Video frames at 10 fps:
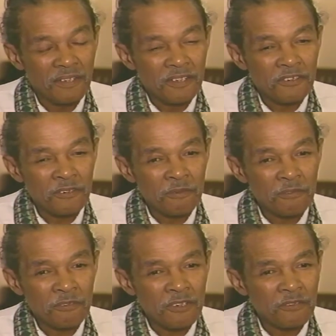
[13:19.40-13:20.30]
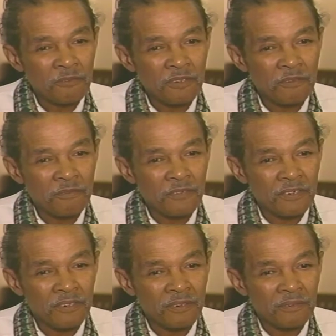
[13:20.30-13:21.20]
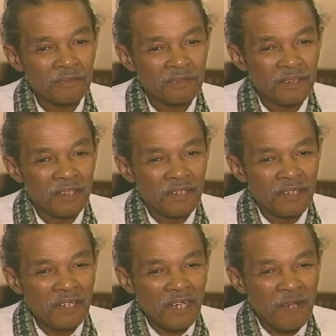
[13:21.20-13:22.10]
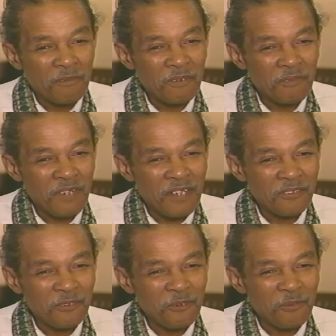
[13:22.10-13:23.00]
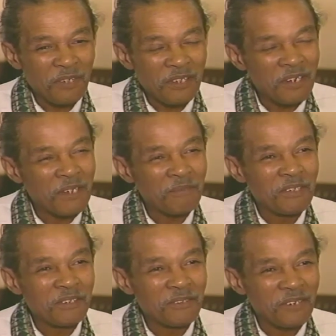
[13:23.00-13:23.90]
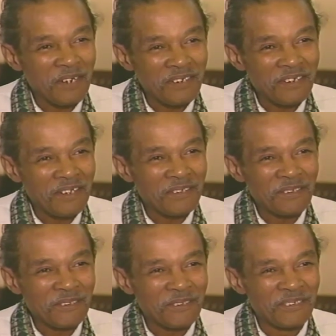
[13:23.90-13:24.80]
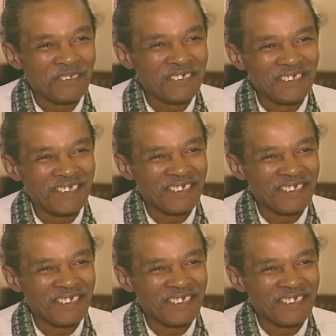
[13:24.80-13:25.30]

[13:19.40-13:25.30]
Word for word: So it was, it was really fun, you know. I wouldn't advise an old man like me to try it now, you know.